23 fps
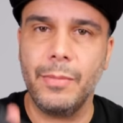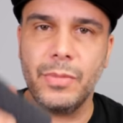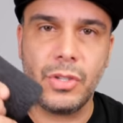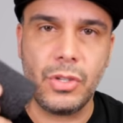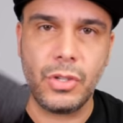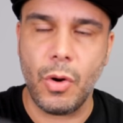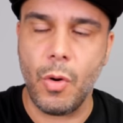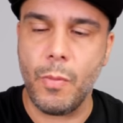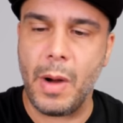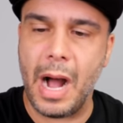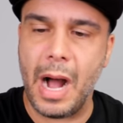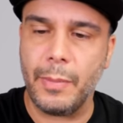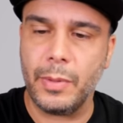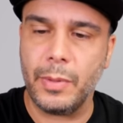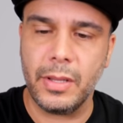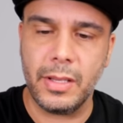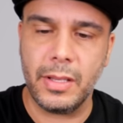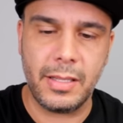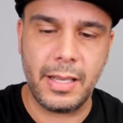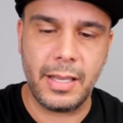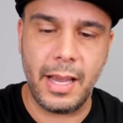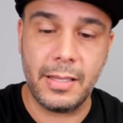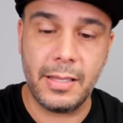And there you go. So
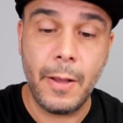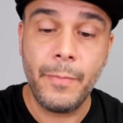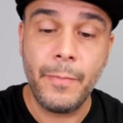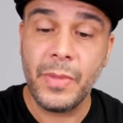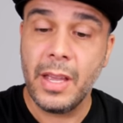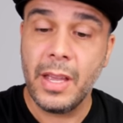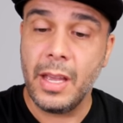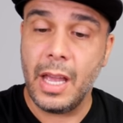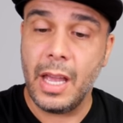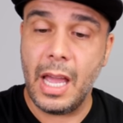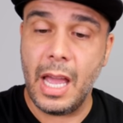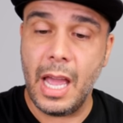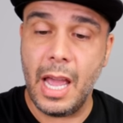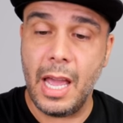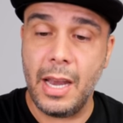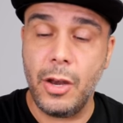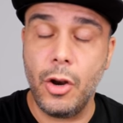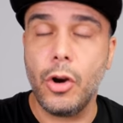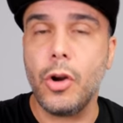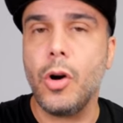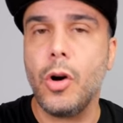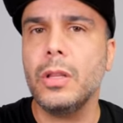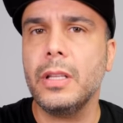now you have the
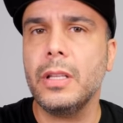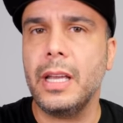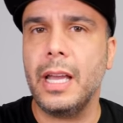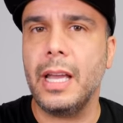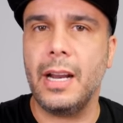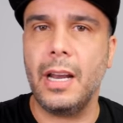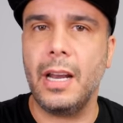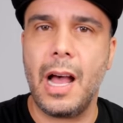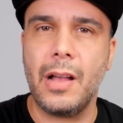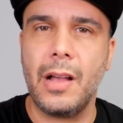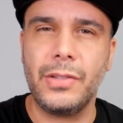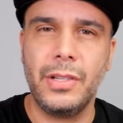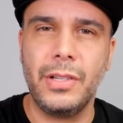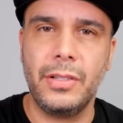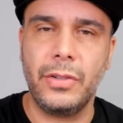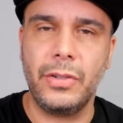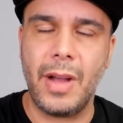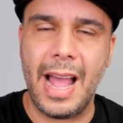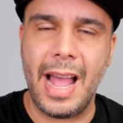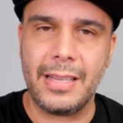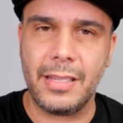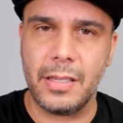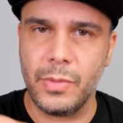grip,
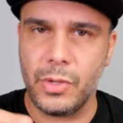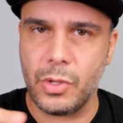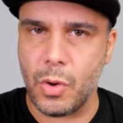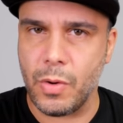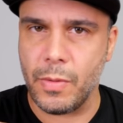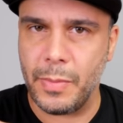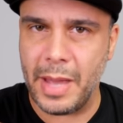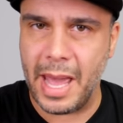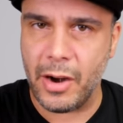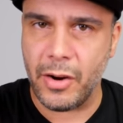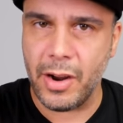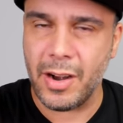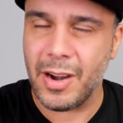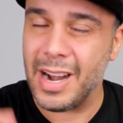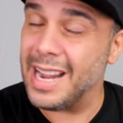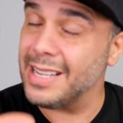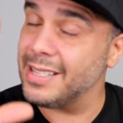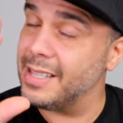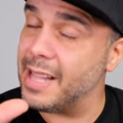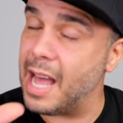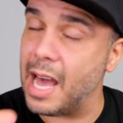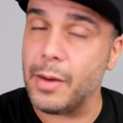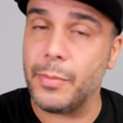nice
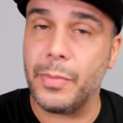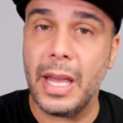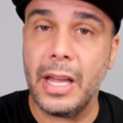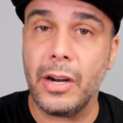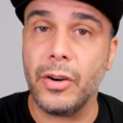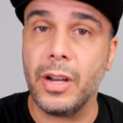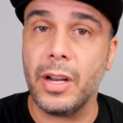bundle,